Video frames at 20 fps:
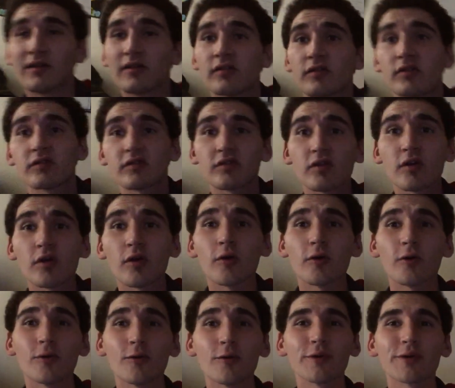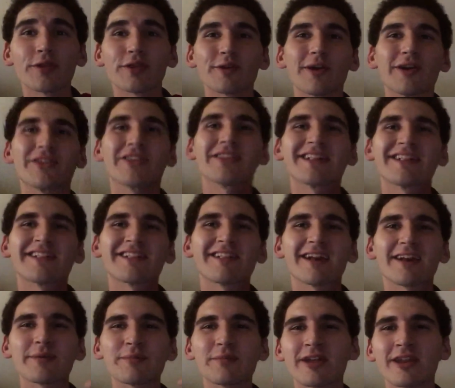So throughout this
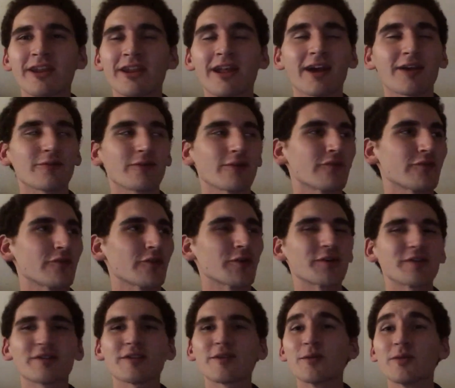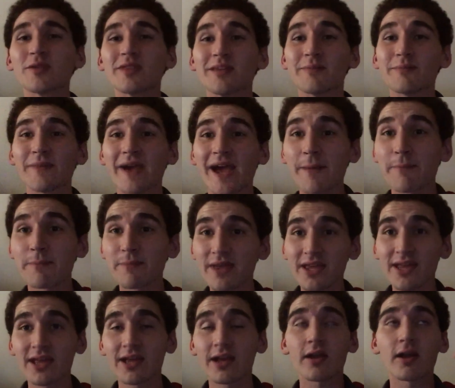segment, I referred to the map
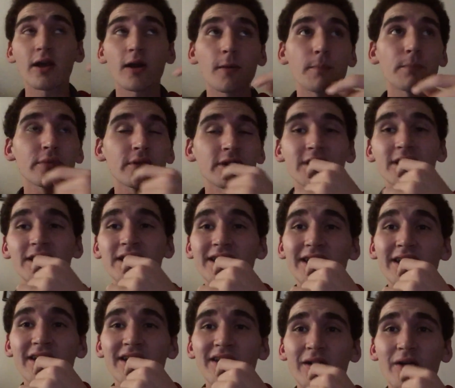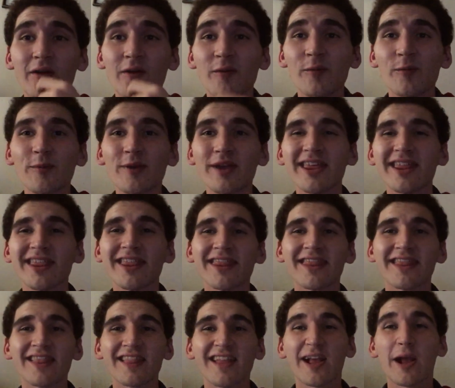making company with
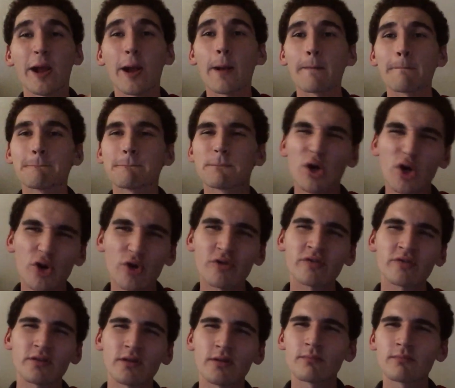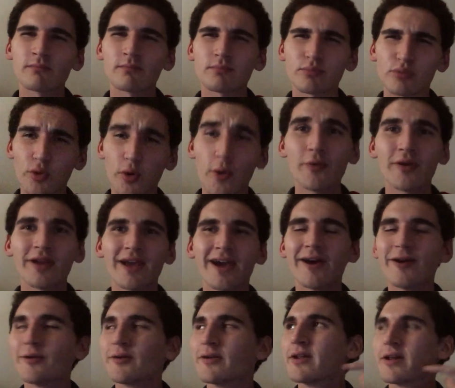like a person
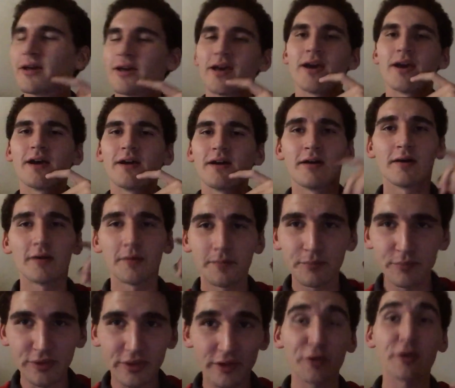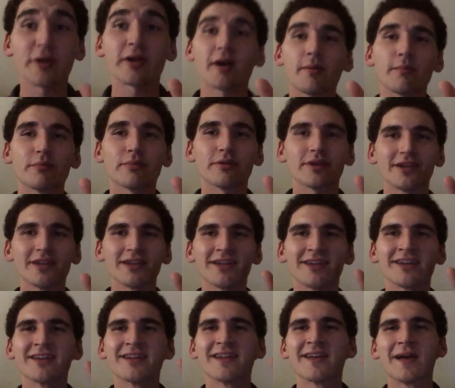pronoun, but they're a company,
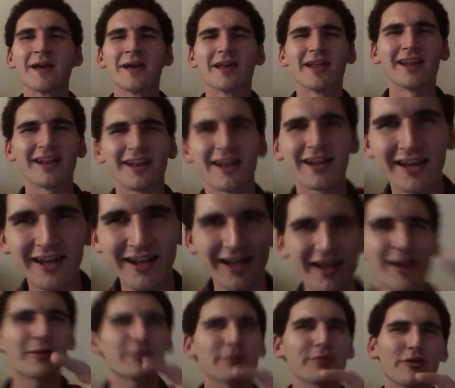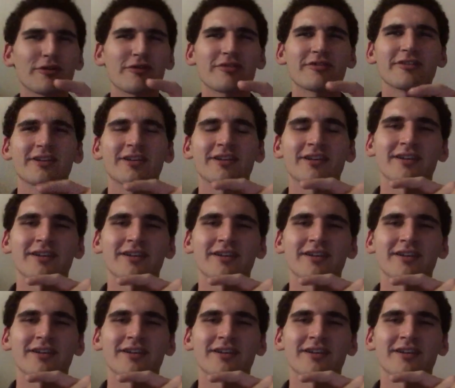not a person.